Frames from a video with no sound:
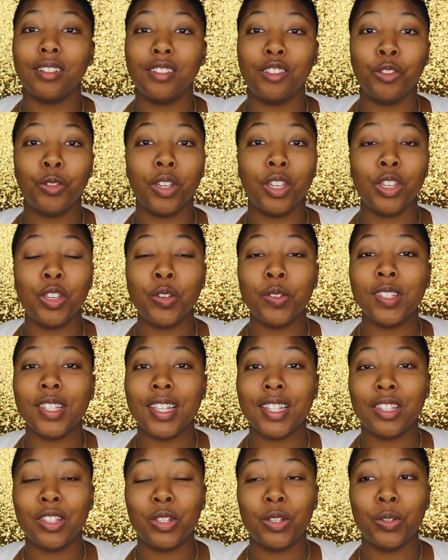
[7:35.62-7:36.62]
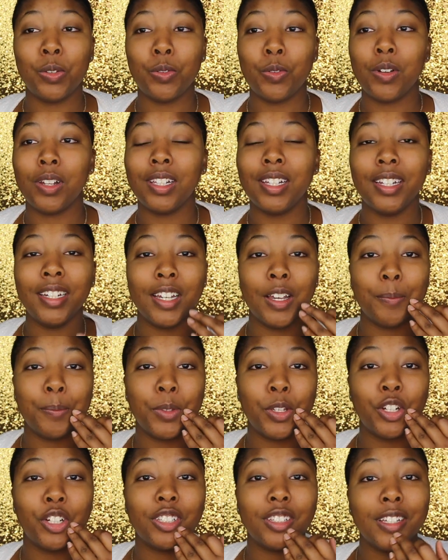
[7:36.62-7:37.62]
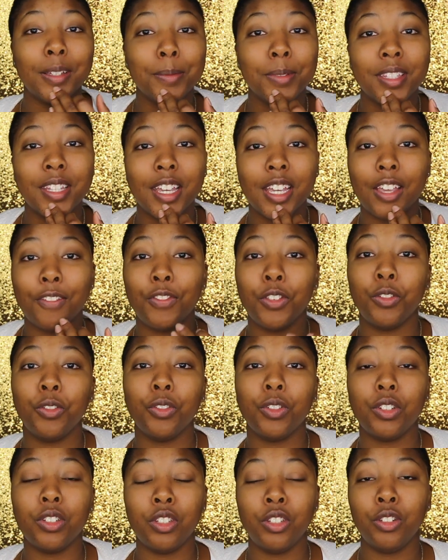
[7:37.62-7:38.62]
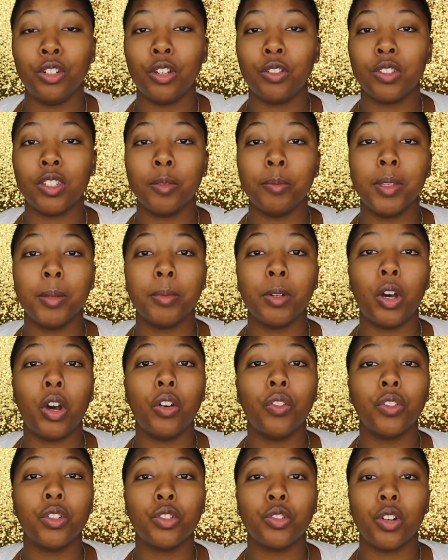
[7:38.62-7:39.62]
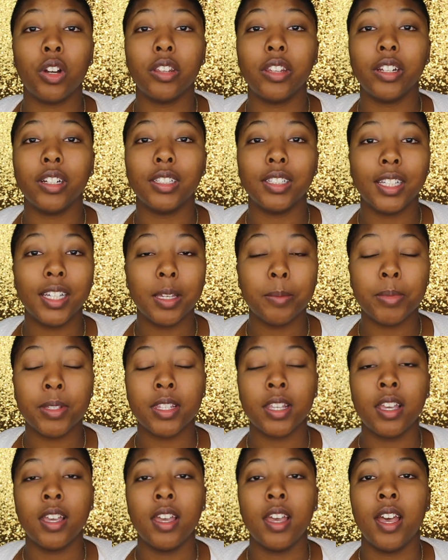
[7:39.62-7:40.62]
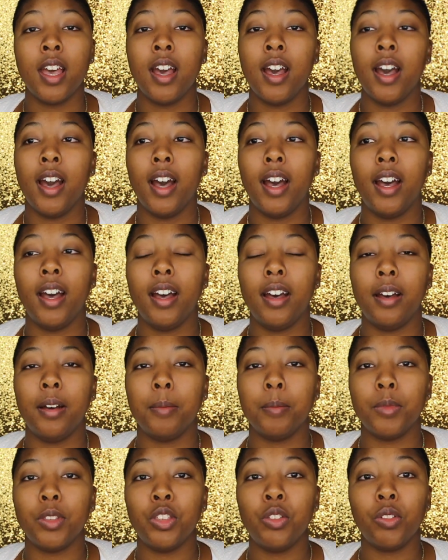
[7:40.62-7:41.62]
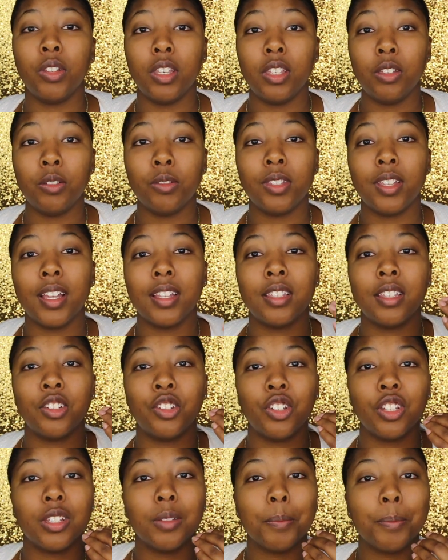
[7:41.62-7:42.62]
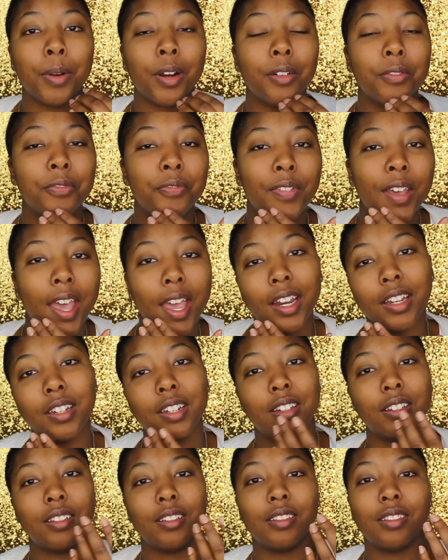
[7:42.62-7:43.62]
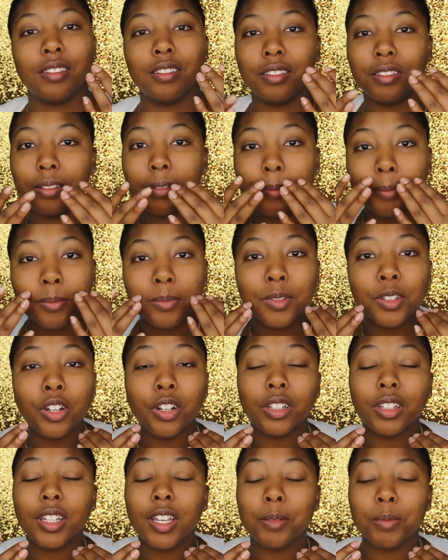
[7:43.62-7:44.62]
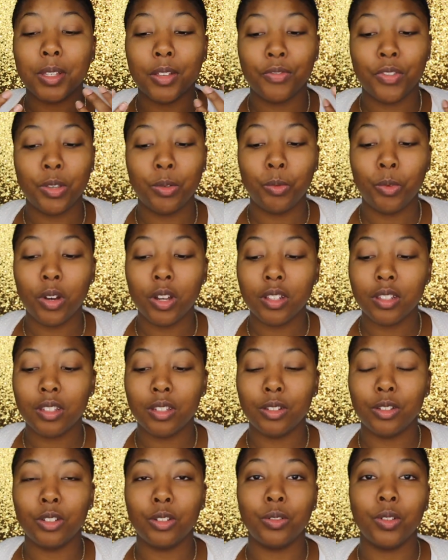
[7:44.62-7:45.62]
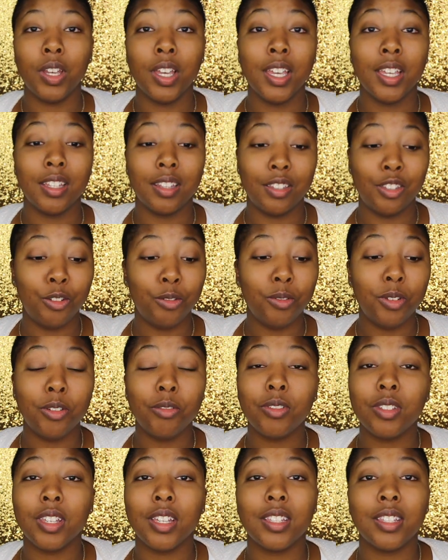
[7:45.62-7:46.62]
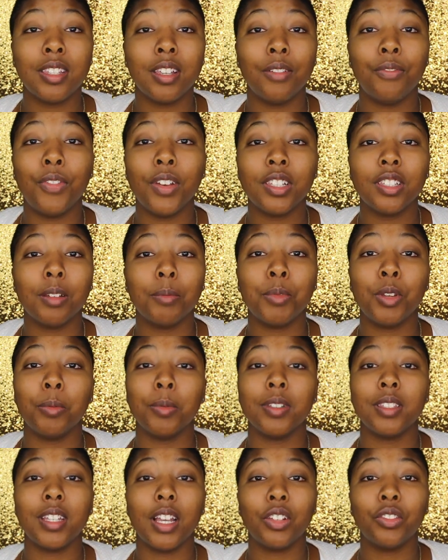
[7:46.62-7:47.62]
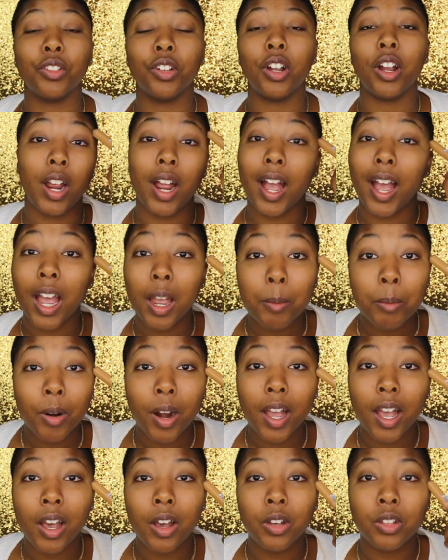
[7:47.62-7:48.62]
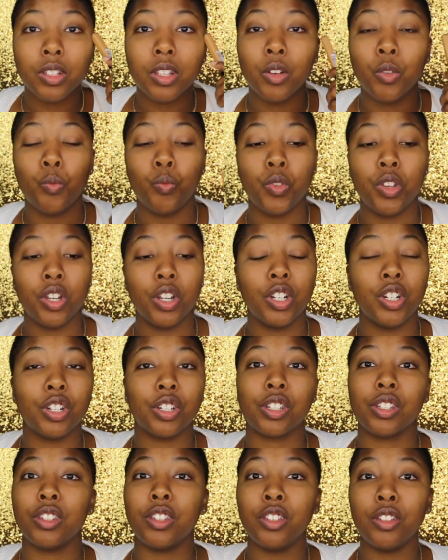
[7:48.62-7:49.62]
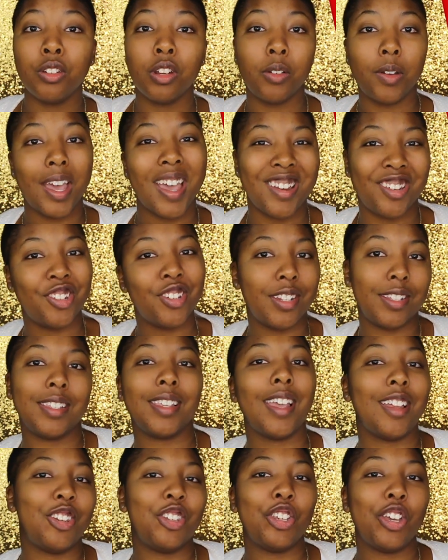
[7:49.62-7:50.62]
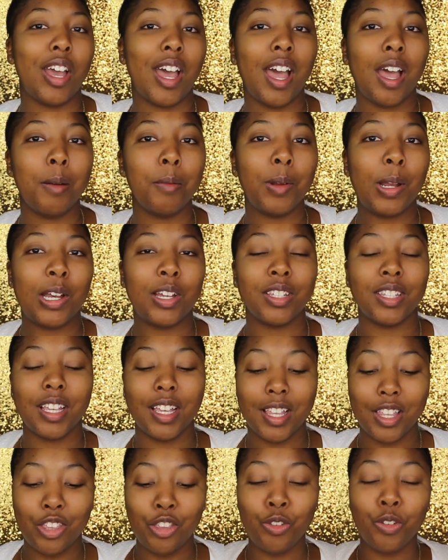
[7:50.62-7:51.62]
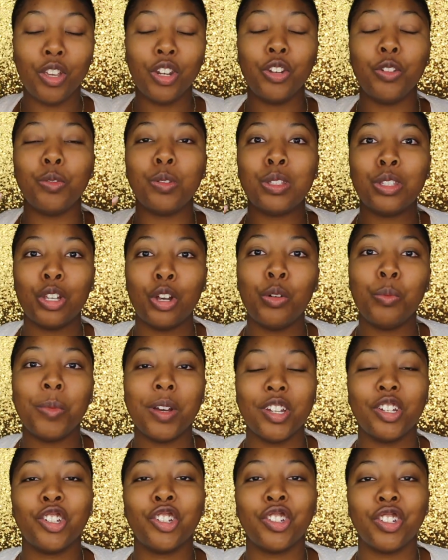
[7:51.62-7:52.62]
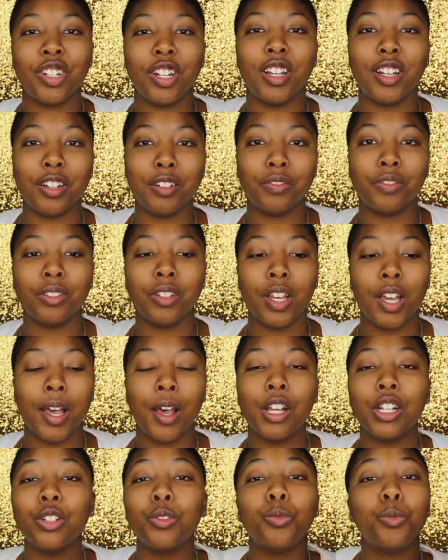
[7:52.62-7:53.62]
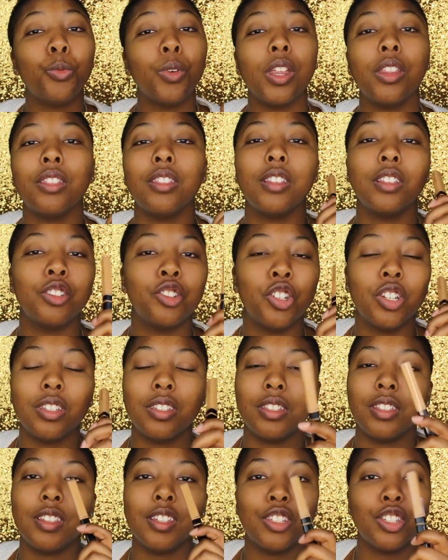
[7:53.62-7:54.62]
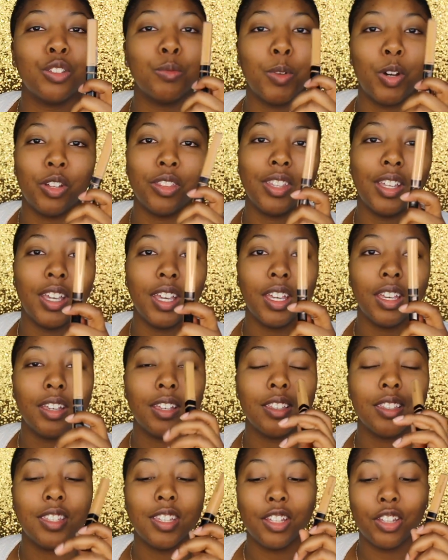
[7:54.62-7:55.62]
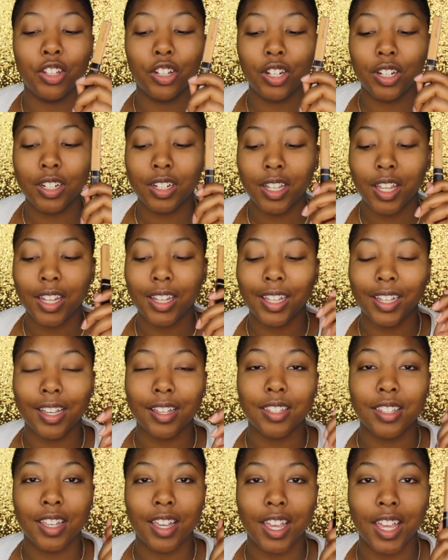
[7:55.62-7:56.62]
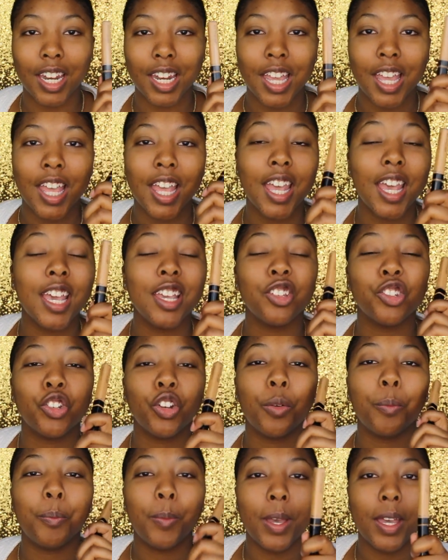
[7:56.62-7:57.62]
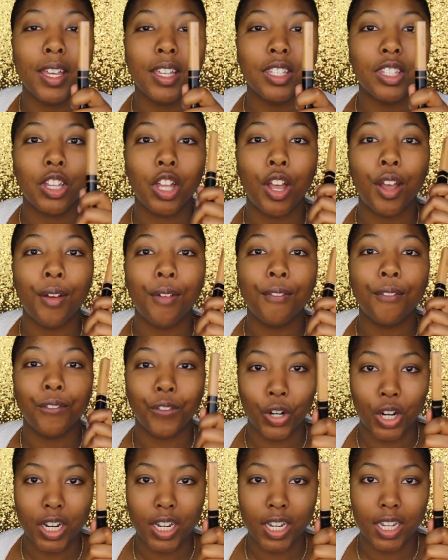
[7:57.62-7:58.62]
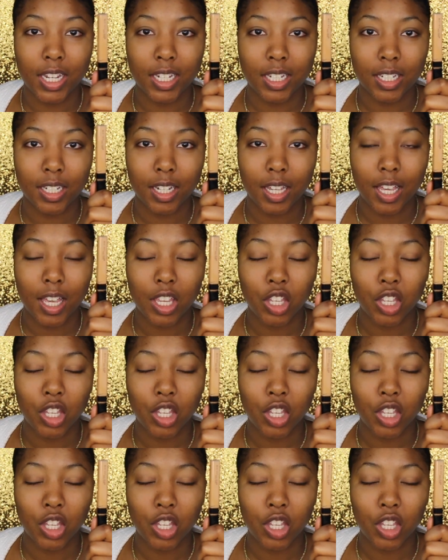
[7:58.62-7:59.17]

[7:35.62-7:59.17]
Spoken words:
You can use it to clean up your lipstick. If you know, some people overdraw their lips. You can use that to just perfect your lips if you want to. You use it to fix up your mistakes for your eyebrows. When you're, you know, etching and sketching your eyebrows, you can do so much stuff with just this small thing. Concealer, like I said, is your best friend.